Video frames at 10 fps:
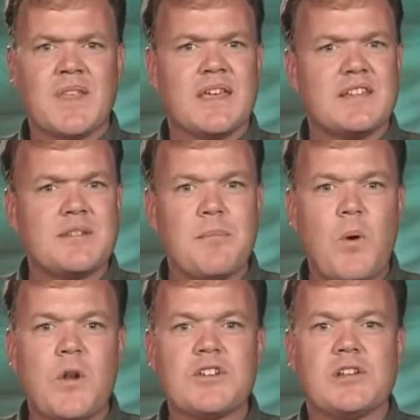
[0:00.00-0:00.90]
It's
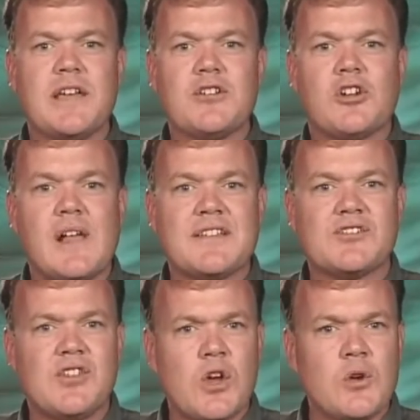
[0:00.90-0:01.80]
important to let your class
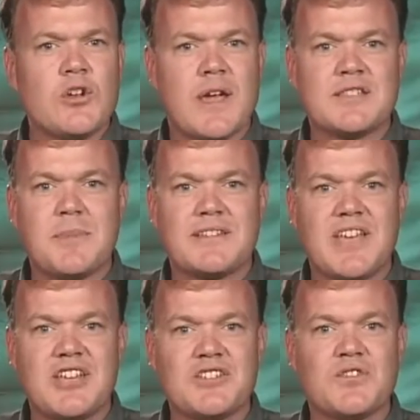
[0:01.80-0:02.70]
know your
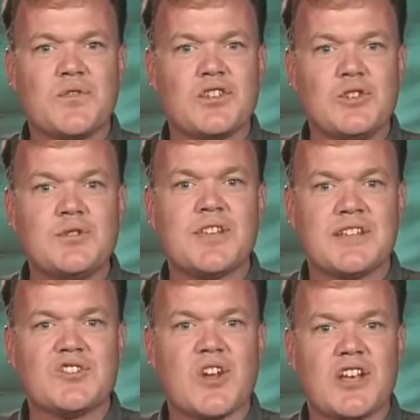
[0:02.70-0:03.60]
expectations for using
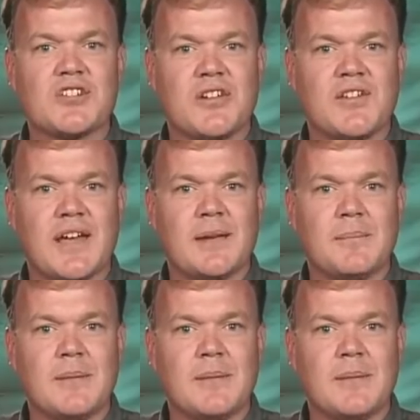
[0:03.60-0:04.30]
instructional time.